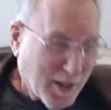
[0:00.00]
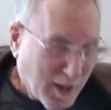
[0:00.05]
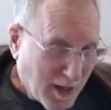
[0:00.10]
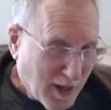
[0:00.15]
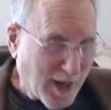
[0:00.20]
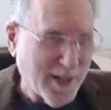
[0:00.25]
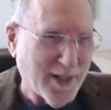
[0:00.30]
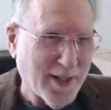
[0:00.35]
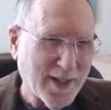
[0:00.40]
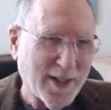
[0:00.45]

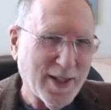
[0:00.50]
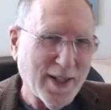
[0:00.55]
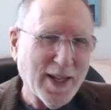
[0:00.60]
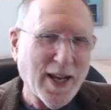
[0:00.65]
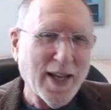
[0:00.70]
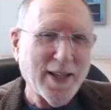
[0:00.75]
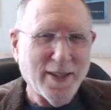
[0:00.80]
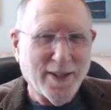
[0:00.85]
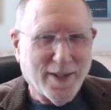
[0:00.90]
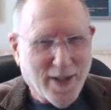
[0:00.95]
I didn't
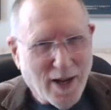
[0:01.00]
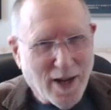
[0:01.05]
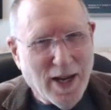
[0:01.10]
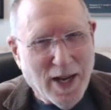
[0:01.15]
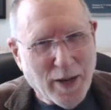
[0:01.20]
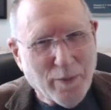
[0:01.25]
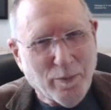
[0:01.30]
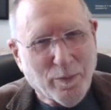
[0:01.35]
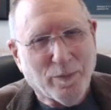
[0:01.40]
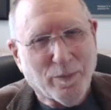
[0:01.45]
at the
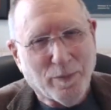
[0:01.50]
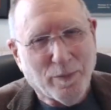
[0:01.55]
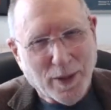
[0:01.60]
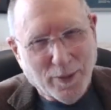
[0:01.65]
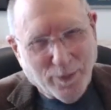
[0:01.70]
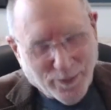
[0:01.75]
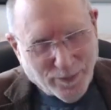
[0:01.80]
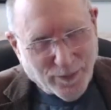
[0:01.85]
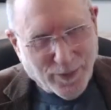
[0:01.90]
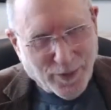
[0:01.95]
time, but
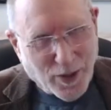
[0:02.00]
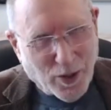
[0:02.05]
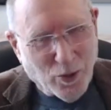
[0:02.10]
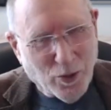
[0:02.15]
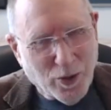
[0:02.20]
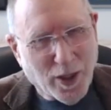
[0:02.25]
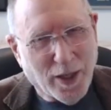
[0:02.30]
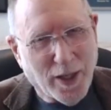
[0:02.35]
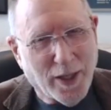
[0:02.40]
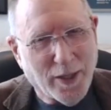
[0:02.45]

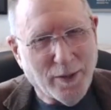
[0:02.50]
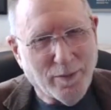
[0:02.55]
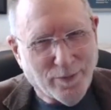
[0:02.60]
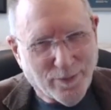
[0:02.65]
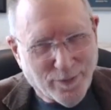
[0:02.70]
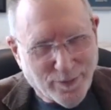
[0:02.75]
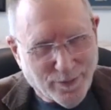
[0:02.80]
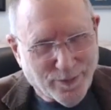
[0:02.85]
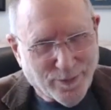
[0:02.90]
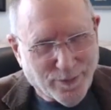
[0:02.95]
okay.
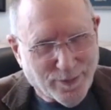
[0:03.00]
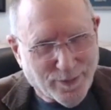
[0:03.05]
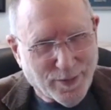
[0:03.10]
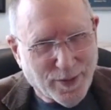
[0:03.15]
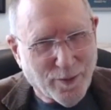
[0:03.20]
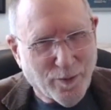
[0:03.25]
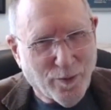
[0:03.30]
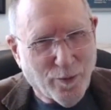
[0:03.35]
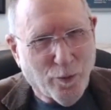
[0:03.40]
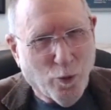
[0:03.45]

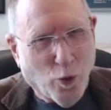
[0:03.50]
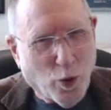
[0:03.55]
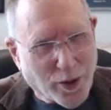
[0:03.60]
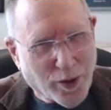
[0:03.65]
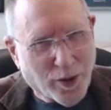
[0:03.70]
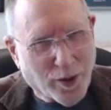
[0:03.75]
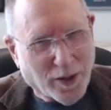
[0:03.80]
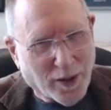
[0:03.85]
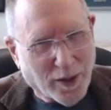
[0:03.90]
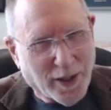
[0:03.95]

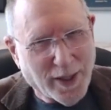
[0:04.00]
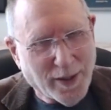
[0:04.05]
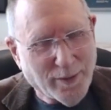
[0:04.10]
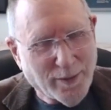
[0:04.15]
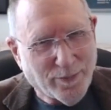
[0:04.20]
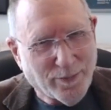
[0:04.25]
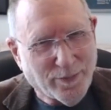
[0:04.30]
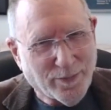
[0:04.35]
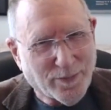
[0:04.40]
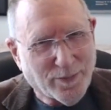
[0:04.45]
Fortunately,
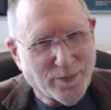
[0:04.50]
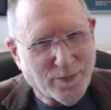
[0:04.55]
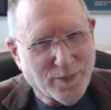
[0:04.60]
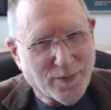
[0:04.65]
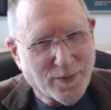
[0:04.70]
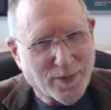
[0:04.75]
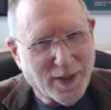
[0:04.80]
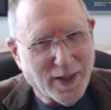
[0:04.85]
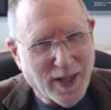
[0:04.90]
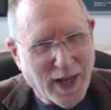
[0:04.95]

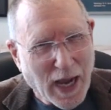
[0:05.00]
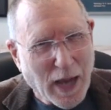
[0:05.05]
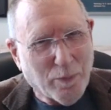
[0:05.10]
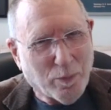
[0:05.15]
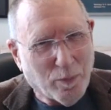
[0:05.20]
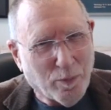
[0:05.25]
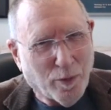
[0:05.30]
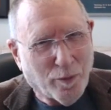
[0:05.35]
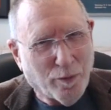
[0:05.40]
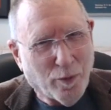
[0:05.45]
it
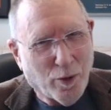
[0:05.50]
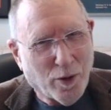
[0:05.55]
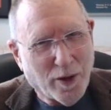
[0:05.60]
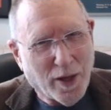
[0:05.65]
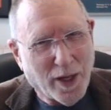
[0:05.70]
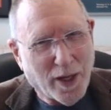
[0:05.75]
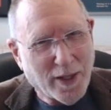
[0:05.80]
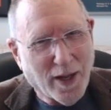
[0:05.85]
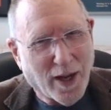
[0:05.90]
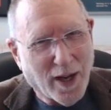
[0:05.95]
happened before
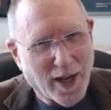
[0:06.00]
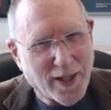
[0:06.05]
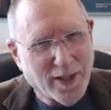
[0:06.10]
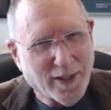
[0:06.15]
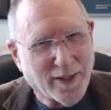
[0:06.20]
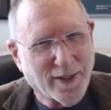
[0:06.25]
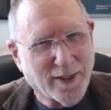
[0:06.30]
I died.